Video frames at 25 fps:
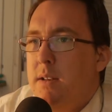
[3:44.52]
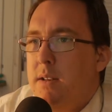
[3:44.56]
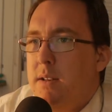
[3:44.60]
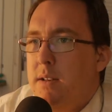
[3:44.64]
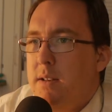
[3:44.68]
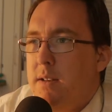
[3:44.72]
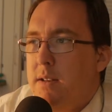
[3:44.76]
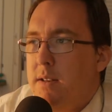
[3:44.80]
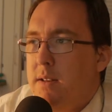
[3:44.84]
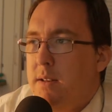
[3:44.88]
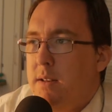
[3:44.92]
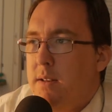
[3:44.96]

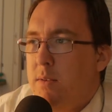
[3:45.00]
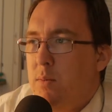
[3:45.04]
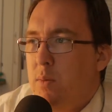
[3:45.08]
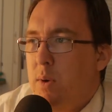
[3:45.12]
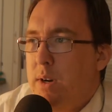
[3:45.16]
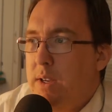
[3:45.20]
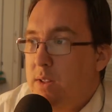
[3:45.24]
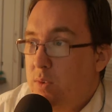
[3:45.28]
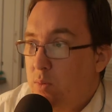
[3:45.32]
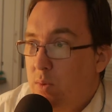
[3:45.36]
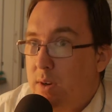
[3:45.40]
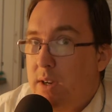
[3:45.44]

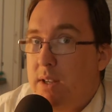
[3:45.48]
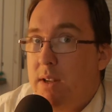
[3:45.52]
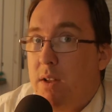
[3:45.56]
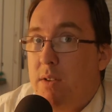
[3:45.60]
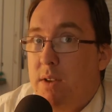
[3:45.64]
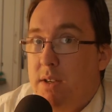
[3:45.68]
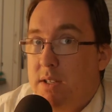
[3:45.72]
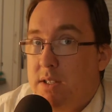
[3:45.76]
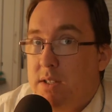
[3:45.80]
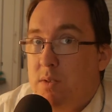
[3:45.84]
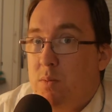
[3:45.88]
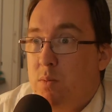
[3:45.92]
White wine, I
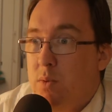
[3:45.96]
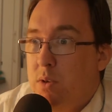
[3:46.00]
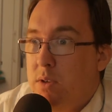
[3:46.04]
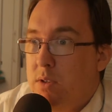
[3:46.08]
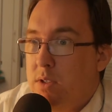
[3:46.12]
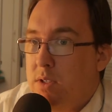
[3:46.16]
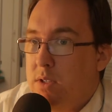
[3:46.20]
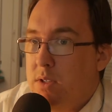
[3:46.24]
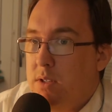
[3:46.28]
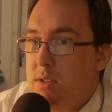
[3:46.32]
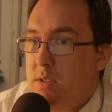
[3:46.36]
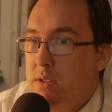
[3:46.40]
think, is the
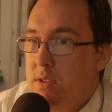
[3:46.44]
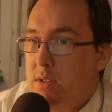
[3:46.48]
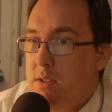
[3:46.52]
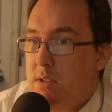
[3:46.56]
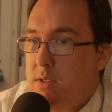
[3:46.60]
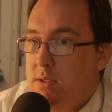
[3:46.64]
worst.